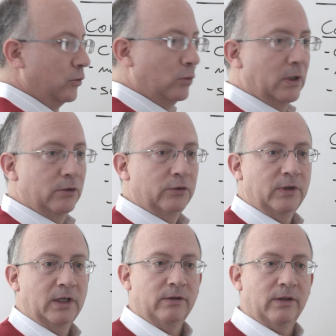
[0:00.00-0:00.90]
to
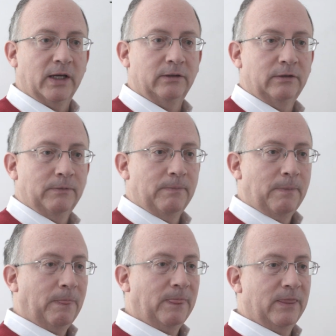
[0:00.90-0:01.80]
understand that
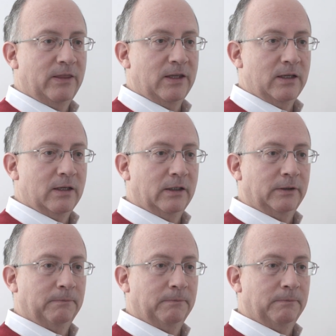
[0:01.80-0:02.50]
the